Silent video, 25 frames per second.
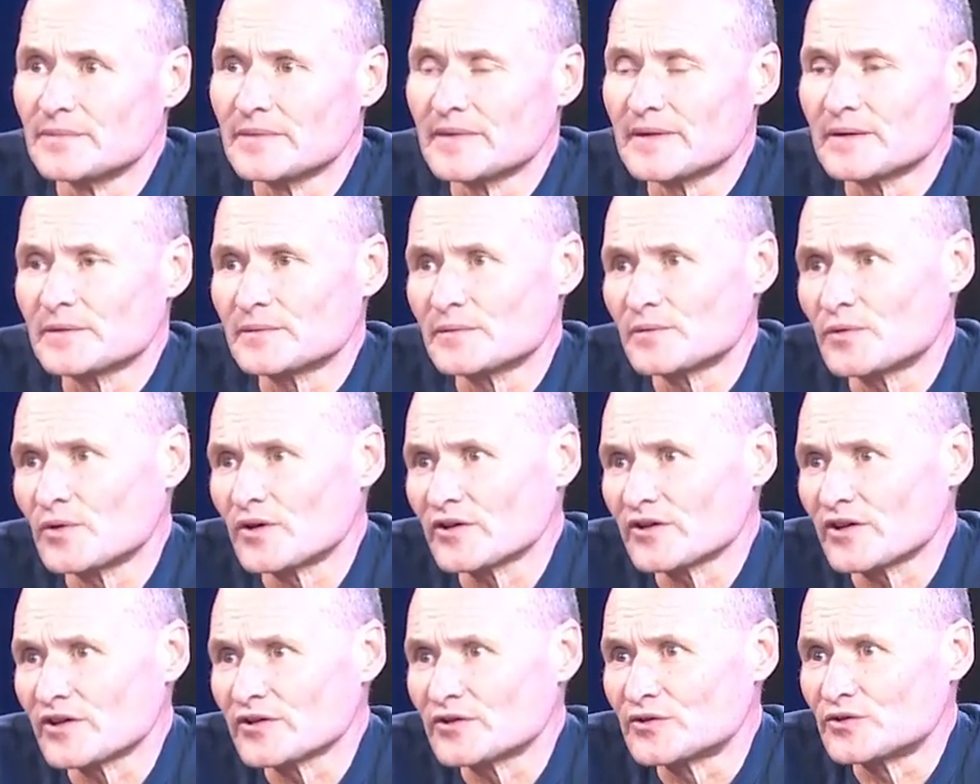What
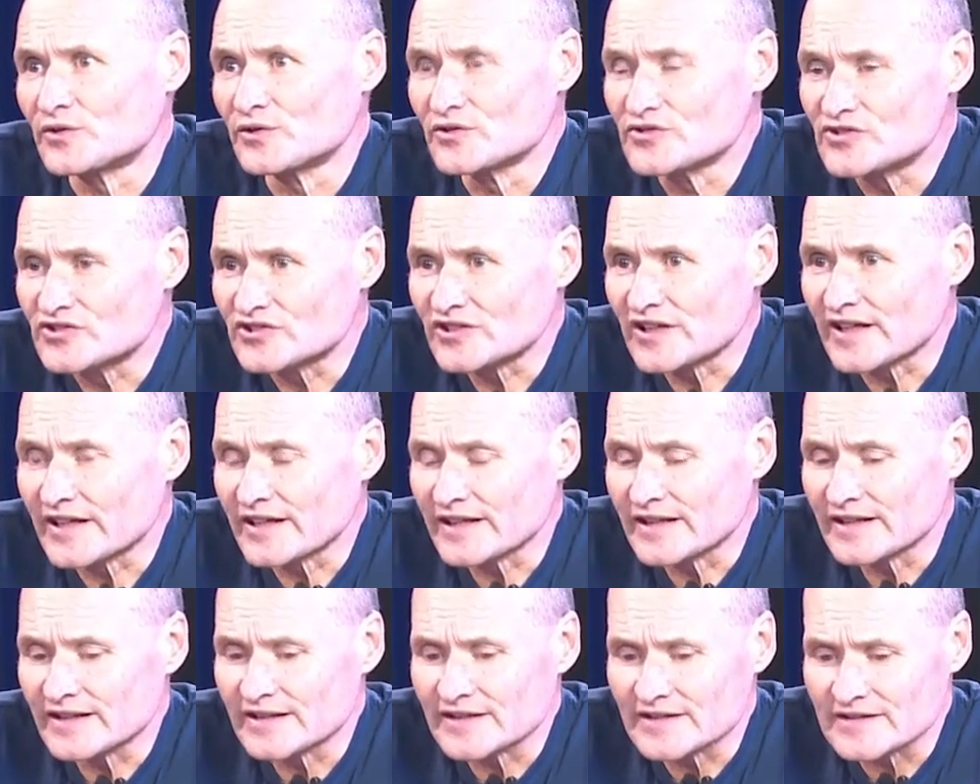I could
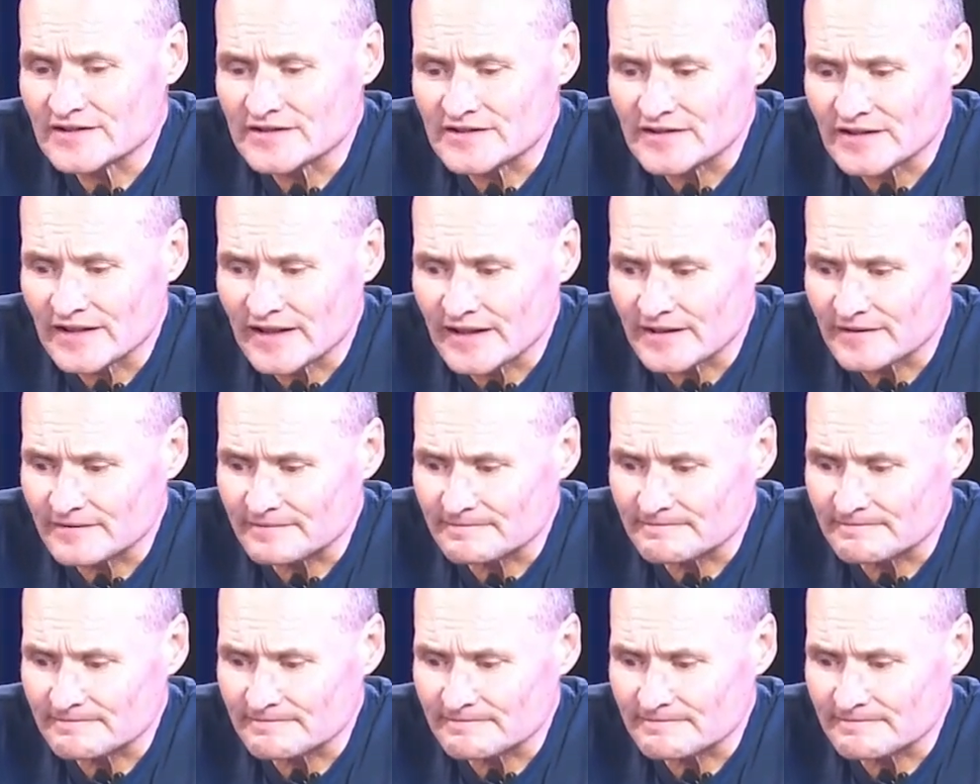say is that,